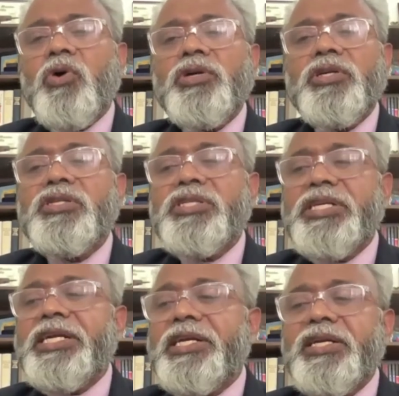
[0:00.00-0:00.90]
waters
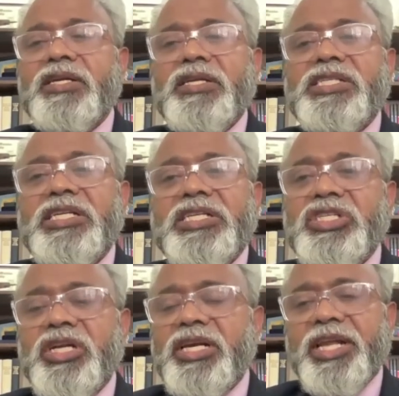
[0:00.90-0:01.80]
needed a
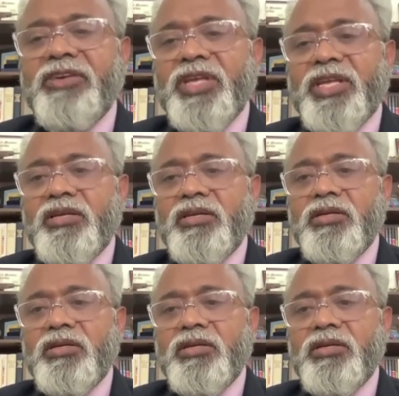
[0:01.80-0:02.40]
residential navy.